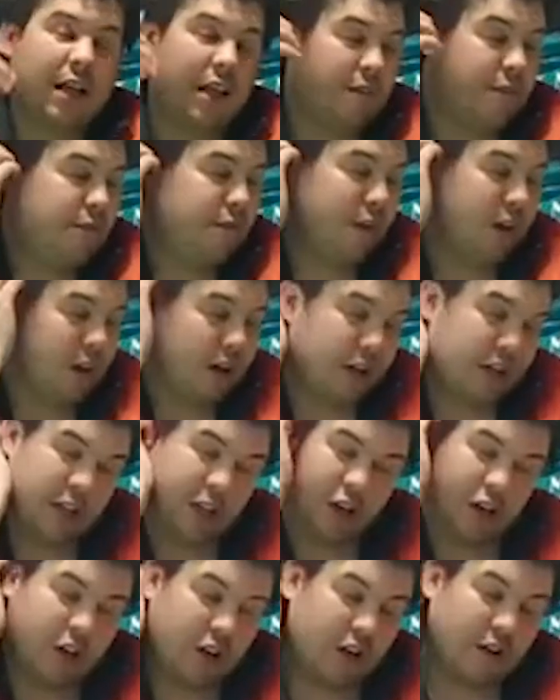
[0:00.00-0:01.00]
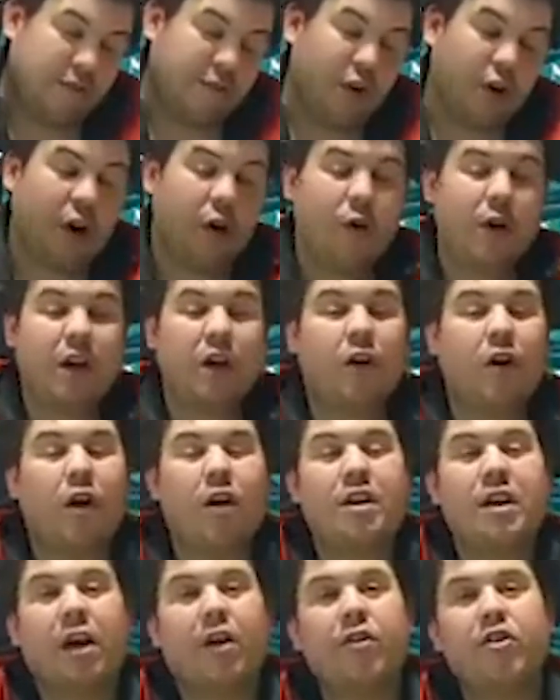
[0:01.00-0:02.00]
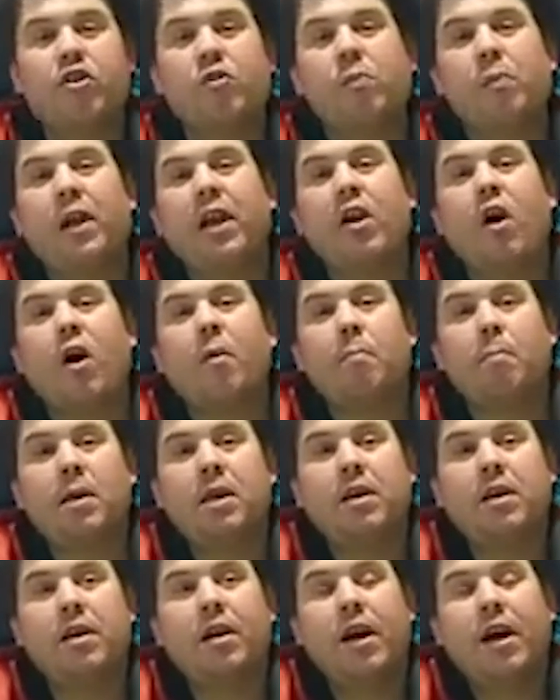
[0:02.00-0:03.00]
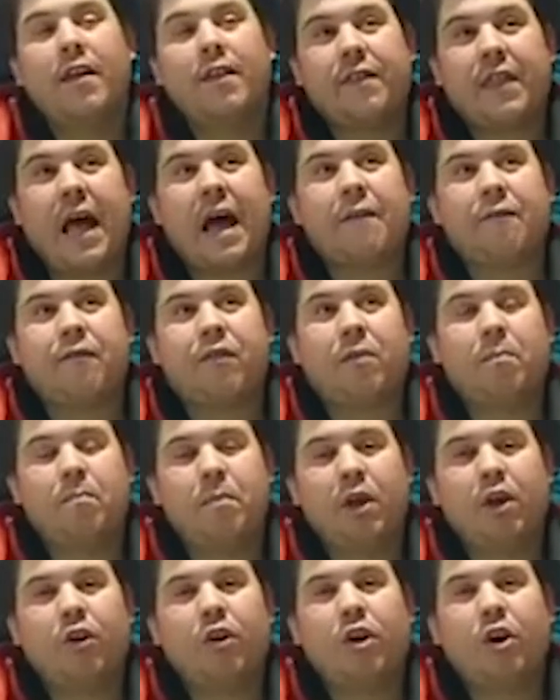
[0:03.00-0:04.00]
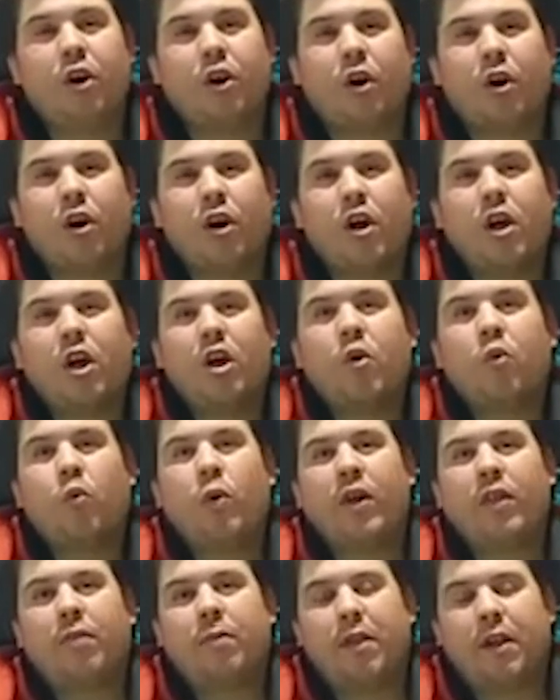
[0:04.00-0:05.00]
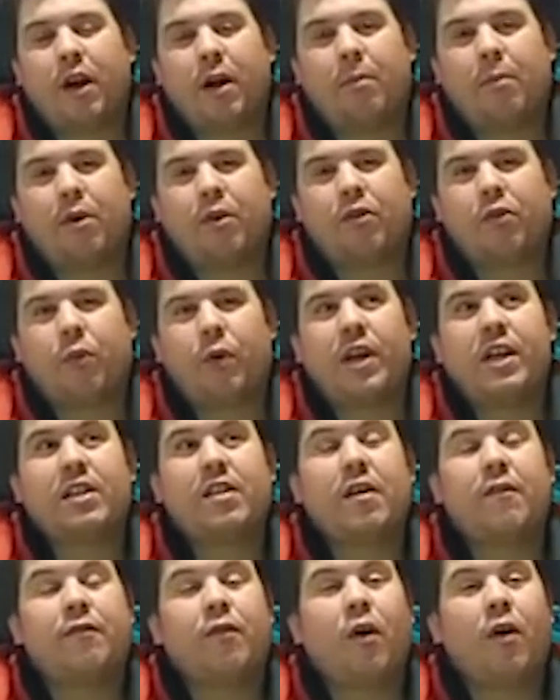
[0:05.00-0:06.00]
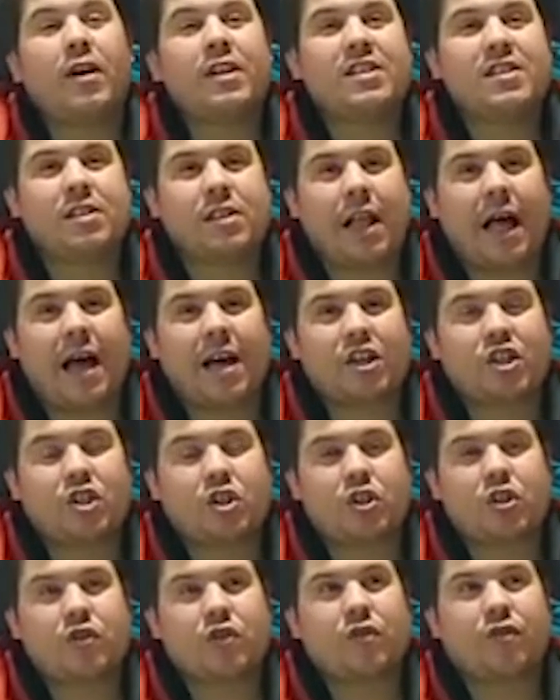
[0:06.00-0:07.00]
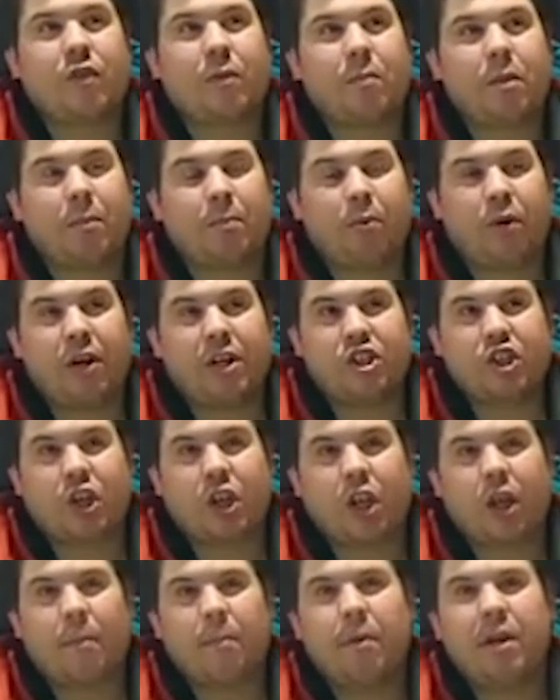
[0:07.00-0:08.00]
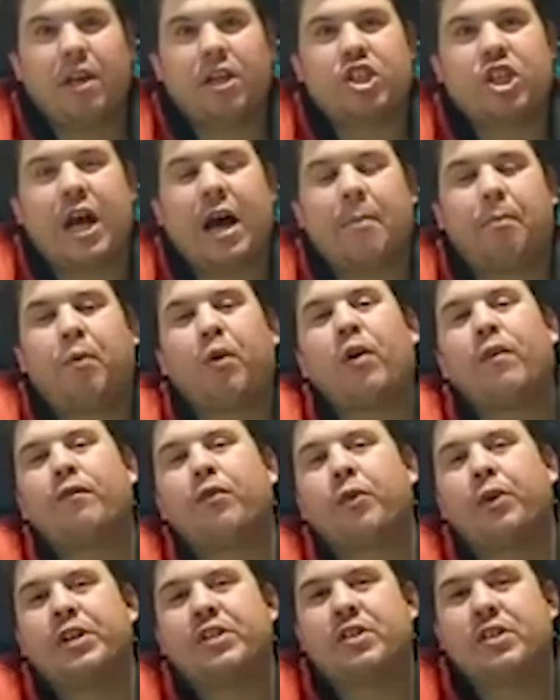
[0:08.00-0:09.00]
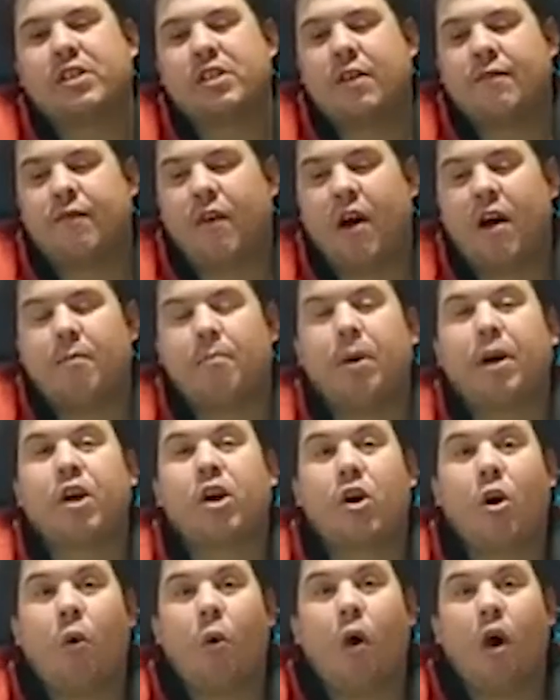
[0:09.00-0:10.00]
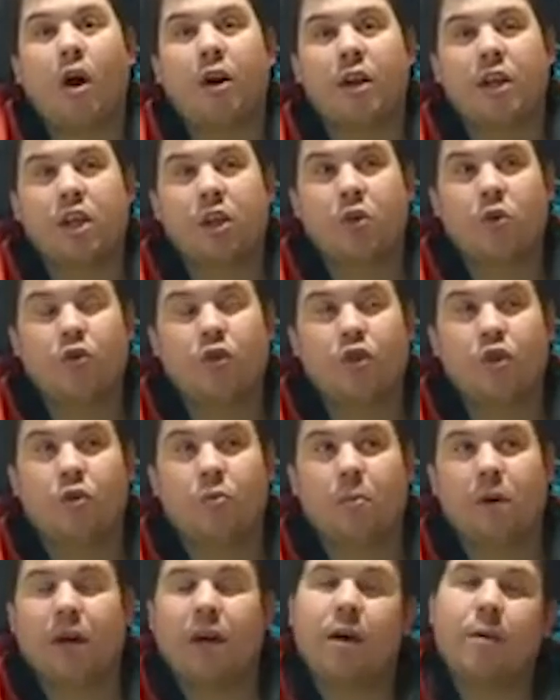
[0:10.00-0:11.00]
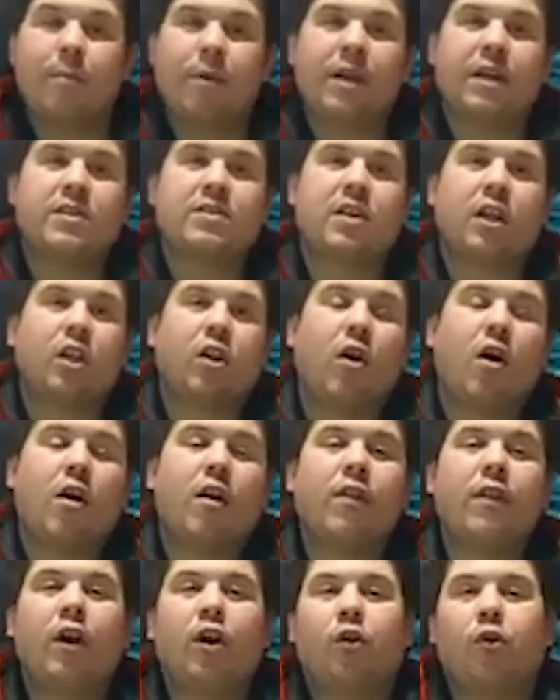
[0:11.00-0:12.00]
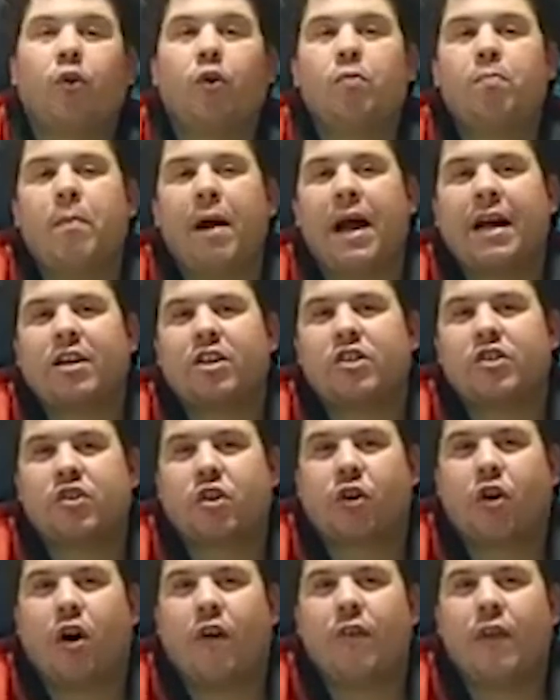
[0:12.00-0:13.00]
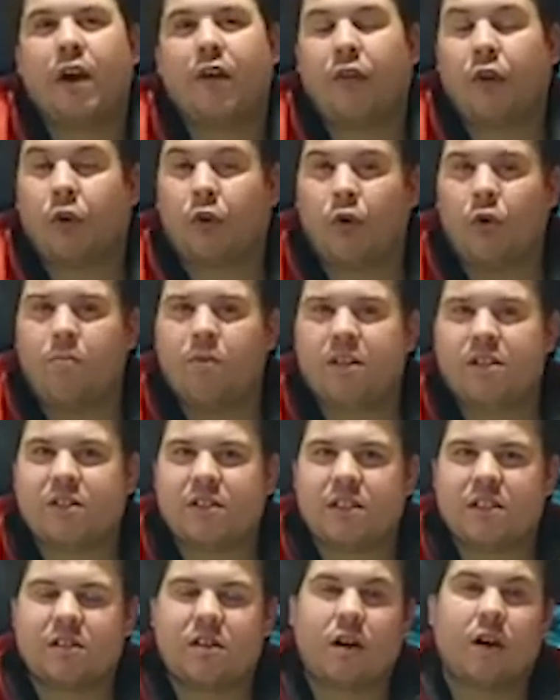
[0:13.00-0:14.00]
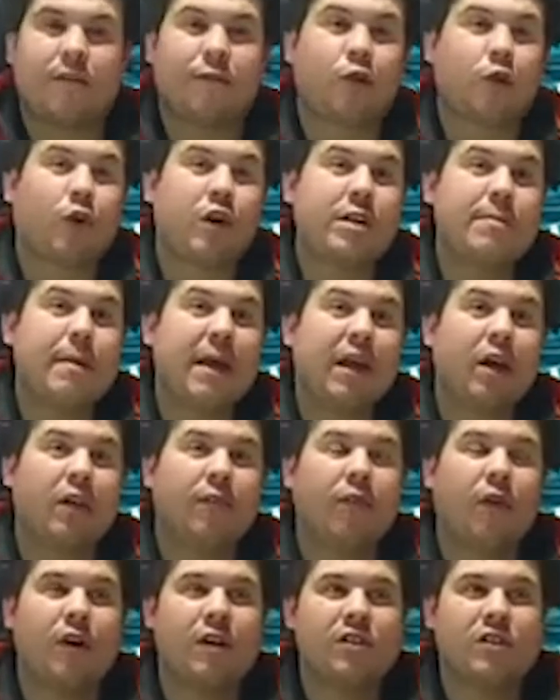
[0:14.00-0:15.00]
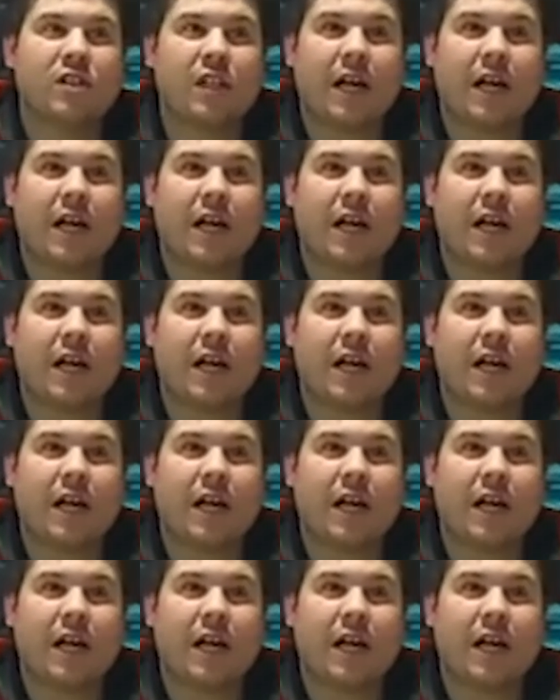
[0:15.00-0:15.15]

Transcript: If you're out here in Ontario, you may not be that familiar with the number 3, the Von Slashers from the British Columbia chapter of 365. But go on to YouTube, because a lot of their group matches are on there. The group consisted of Cremator Von